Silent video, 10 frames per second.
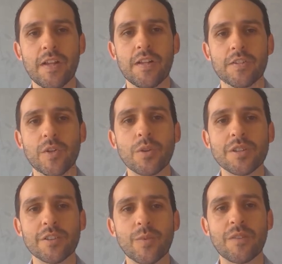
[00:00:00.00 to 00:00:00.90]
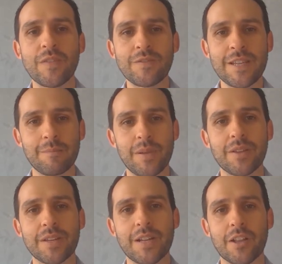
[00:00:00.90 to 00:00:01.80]
Solar cells were a $15
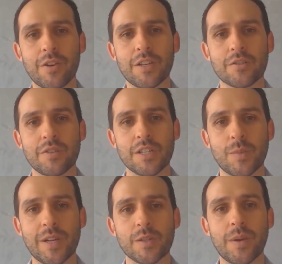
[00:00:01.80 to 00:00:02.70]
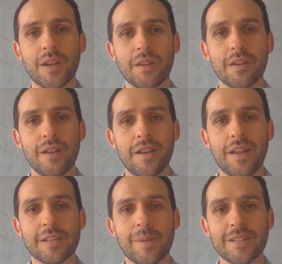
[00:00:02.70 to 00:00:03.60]
billion industry in 2020 and
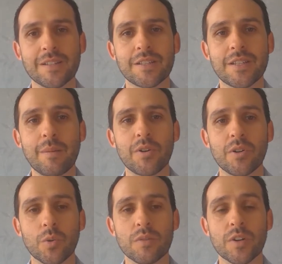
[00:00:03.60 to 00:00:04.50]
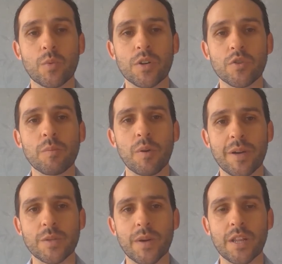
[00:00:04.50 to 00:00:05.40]
expected to double or even quadruple by
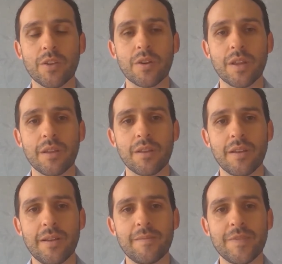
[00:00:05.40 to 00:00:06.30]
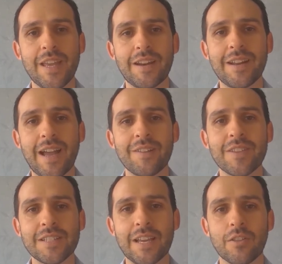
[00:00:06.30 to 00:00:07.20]
2030. Yet in 9 of the
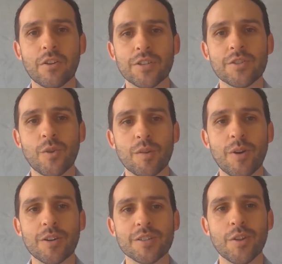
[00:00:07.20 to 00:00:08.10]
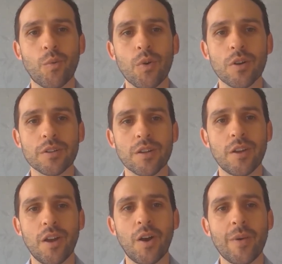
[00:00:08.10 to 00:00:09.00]
10 largest solar markets in the world,
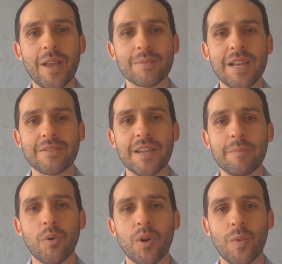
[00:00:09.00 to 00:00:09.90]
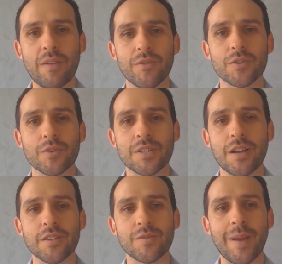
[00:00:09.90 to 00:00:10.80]
OEMs have to import wafers or
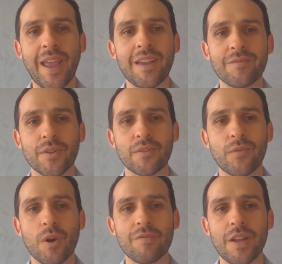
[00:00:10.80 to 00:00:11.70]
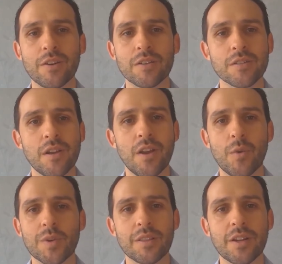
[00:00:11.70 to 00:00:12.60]
cells from a handful of foreign vendors,
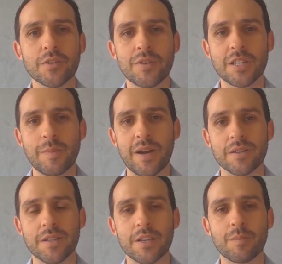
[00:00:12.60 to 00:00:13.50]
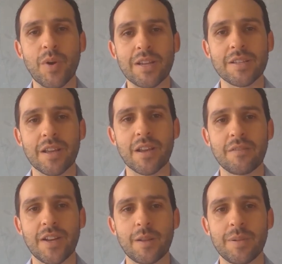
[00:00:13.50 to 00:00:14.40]
with little transparency in pricing,
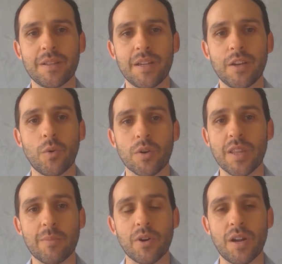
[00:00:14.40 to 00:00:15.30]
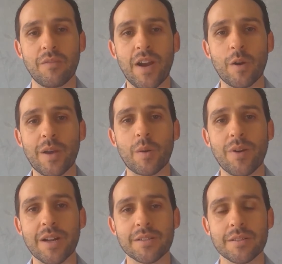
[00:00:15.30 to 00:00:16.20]
availability, or labor and environmental
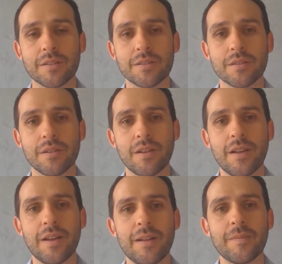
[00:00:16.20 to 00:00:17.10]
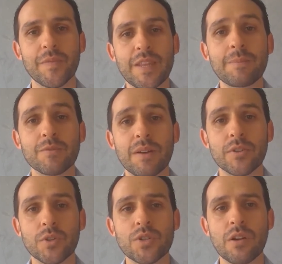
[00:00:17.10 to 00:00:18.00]
practices. Leap's
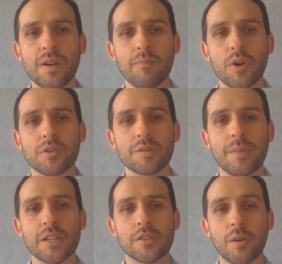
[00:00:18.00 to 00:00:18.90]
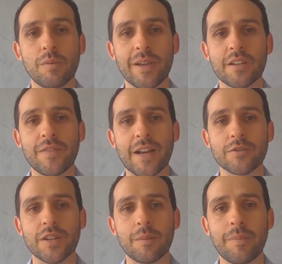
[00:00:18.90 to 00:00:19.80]
revolutionary approach makes global
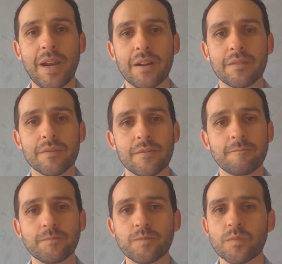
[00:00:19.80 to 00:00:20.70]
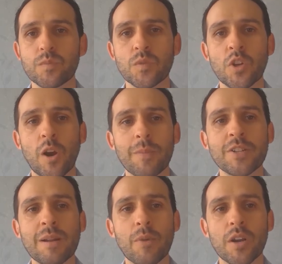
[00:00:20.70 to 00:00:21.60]
manufacturing competitive. Our
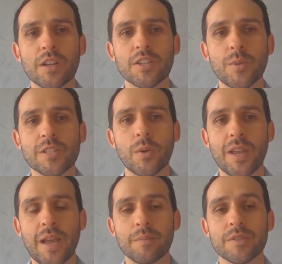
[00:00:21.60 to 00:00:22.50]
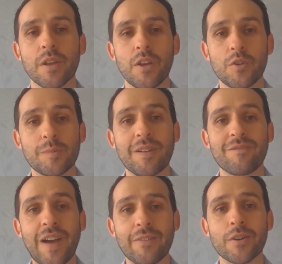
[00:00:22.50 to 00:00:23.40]
beachhead market is US OEMs, who spent
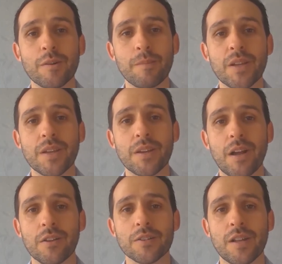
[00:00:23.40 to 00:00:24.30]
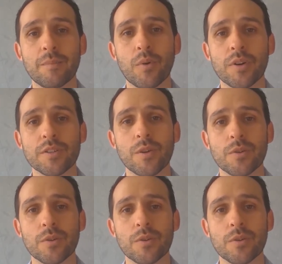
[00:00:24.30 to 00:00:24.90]
$500 million on imported solar